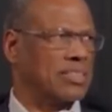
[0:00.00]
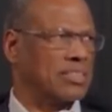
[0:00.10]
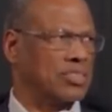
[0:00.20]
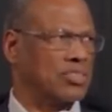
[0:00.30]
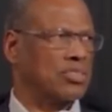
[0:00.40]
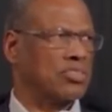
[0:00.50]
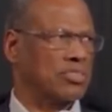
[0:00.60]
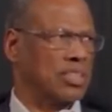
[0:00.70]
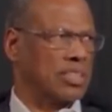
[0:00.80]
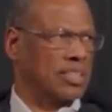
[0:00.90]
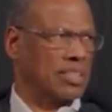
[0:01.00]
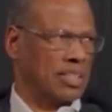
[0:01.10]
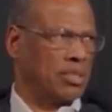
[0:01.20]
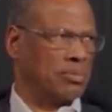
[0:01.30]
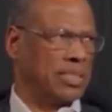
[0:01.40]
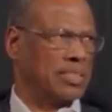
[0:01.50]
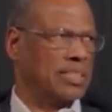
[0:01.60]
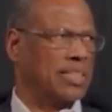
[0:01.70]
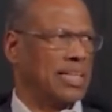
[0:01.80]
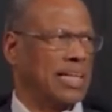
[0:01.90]
sh shrunken a little bit
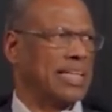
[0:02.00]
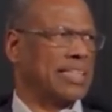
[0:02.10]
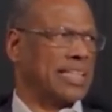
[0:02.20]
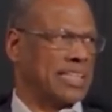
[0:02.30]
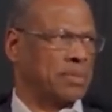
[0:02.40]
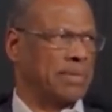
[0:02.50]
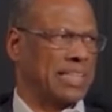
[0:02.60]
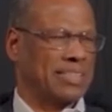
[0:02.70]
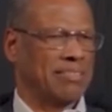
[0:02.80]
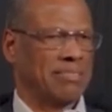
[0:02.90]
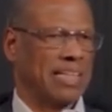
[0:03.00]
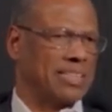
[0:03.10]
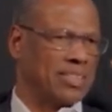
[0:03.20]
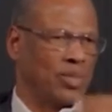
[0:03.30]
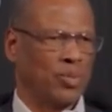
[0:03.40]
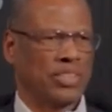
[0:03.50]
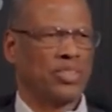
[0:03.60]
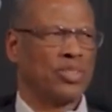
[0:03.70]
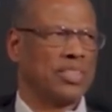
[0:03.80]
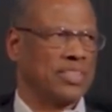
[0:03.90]
and then expanded. Right now we're
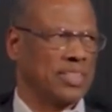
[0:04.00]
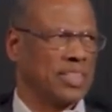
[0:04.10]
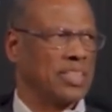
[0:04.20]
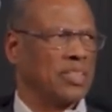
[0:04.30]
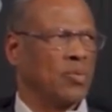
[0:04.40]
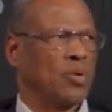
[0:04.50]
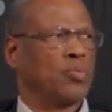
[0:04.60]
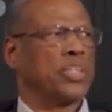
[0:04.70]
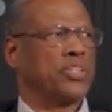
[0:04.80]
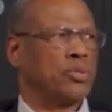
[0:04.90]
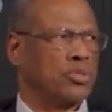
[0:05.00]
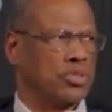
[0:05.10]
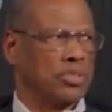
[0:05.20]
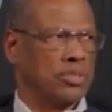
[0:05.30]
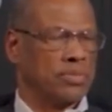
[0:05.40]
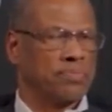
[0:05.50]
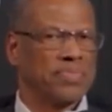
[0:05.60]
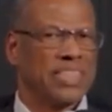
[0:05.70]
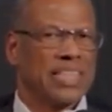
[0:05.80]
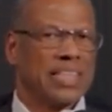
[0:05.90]
doing what we used to do.
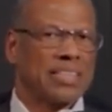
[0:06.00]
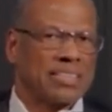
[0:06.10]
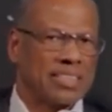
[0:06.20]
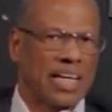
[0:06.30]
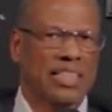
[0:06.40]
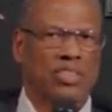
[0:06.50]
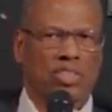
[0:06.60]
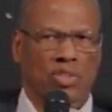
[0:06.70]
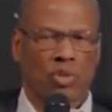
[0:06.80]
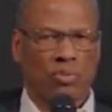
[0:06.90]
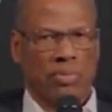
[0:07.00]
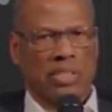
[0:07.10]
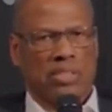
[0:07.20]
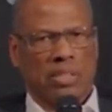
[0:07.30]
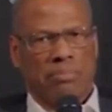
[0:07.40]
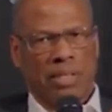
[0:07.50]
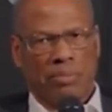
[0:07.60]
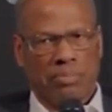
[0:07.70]
Is not so much about